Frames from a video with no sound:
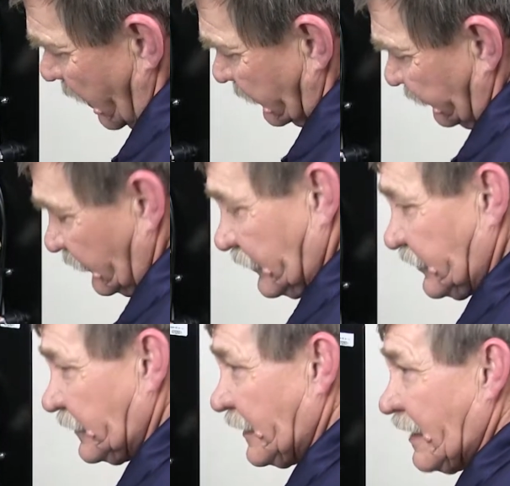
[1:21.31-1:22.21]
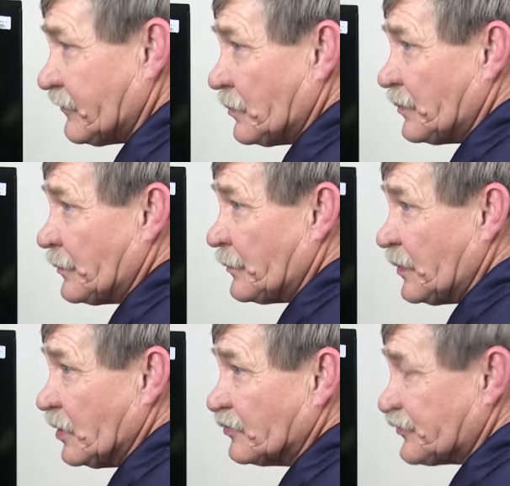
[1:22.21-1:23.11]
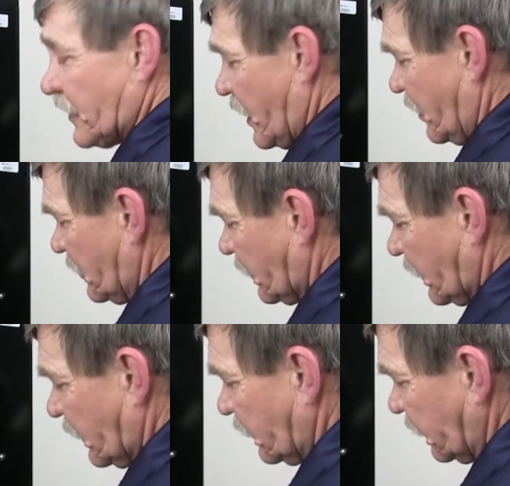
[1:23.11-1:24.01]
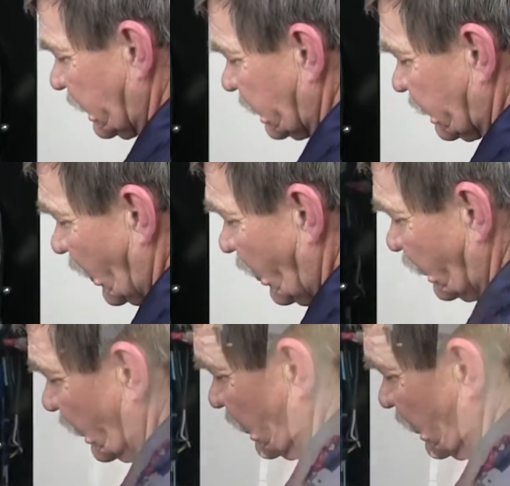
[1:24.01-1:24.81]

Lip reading: out. If you did have a bill jam, you can pull your